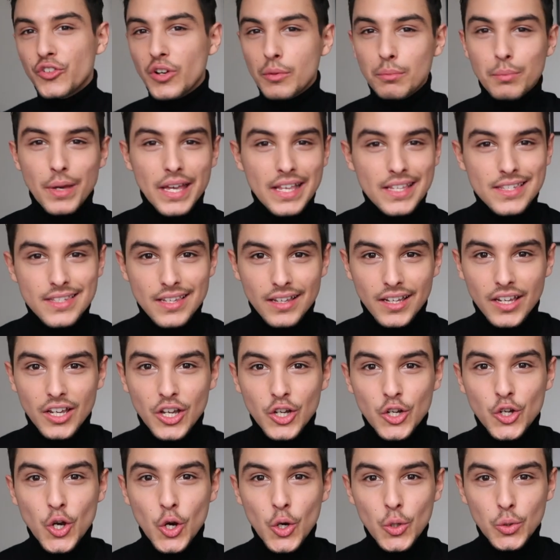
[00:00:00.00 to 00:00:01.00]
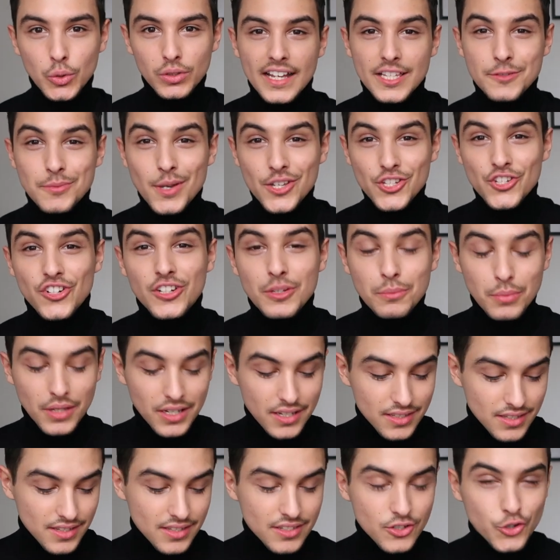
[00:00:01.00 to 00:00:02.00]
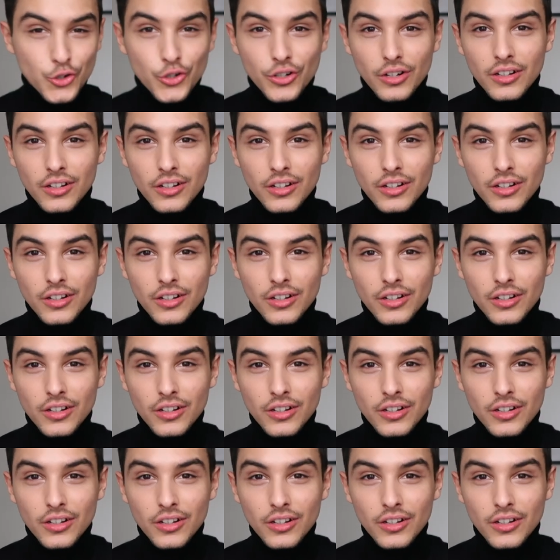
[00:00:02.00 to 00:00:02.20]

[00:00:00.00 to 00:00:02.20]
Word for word: a basic coat especially because it's